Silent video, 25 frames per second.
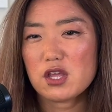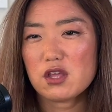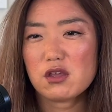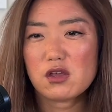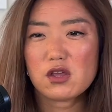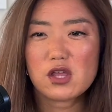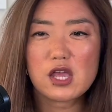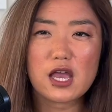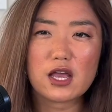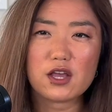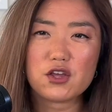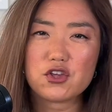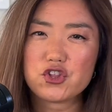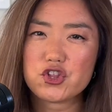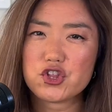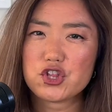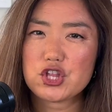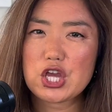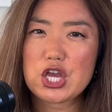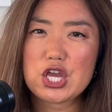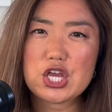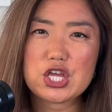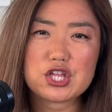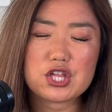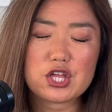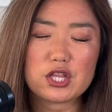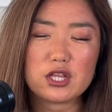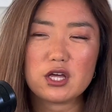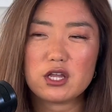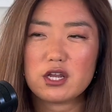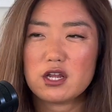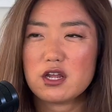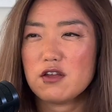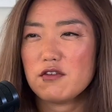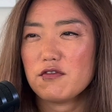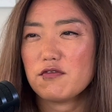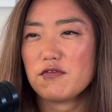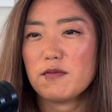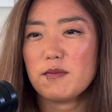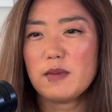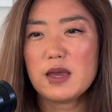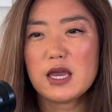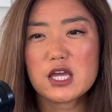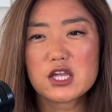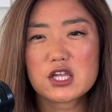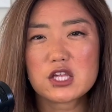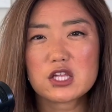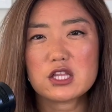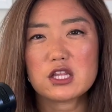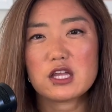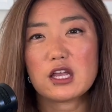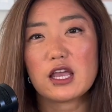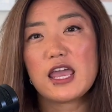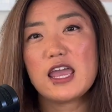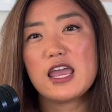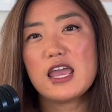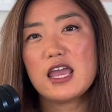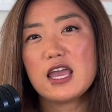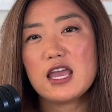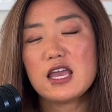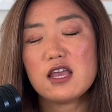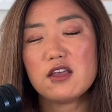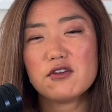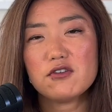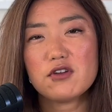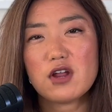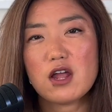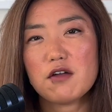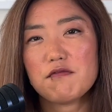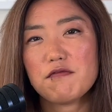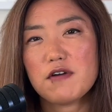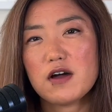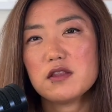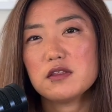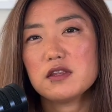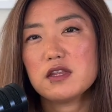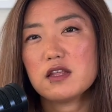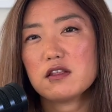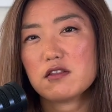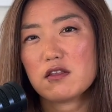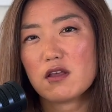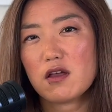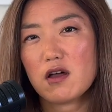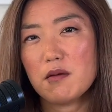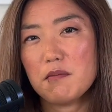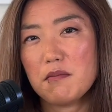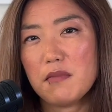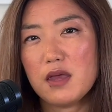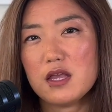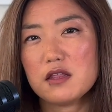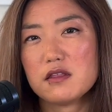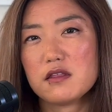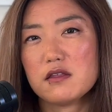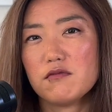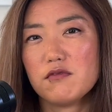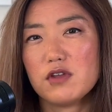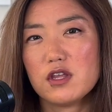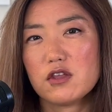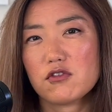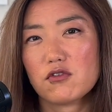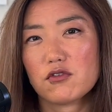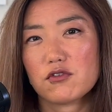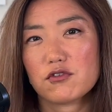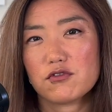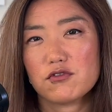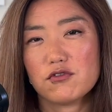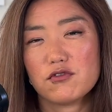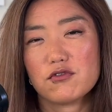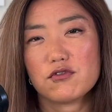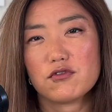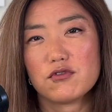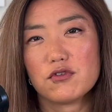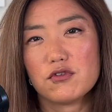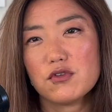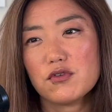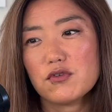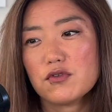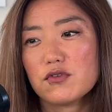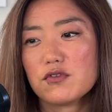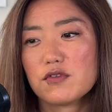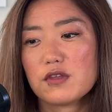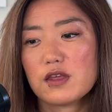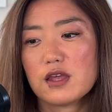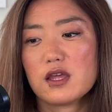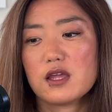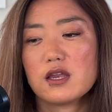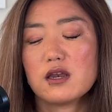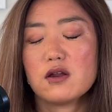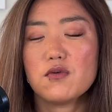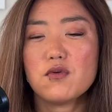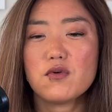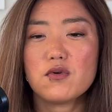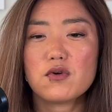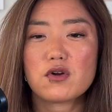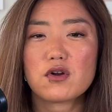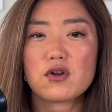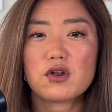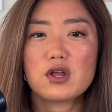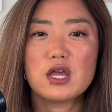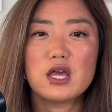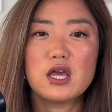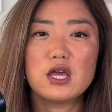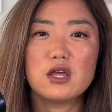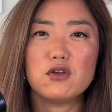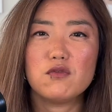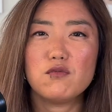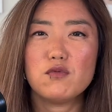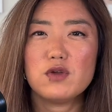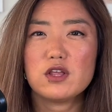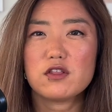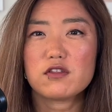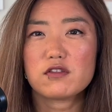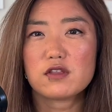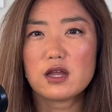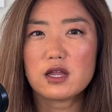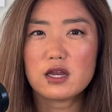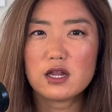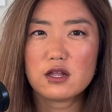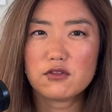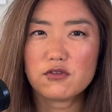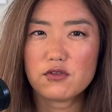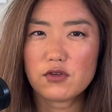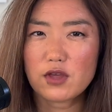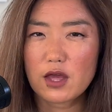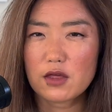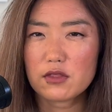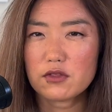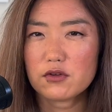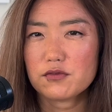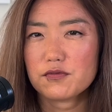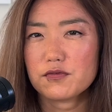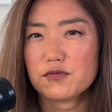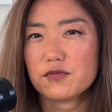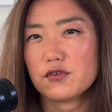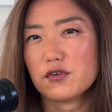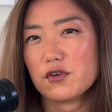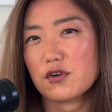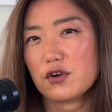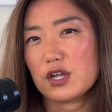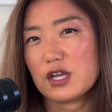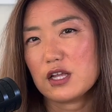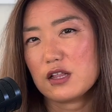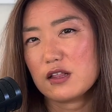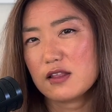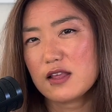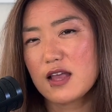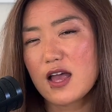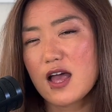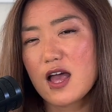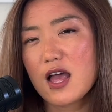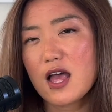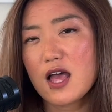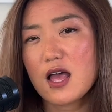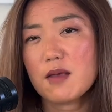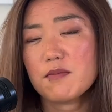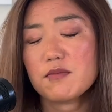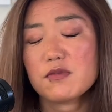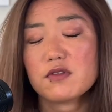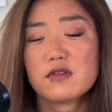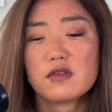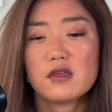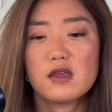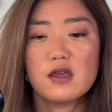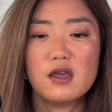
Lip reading: exchange a lot of information like, hey, I found this amazing resource, you should use it. Or we study together for exams.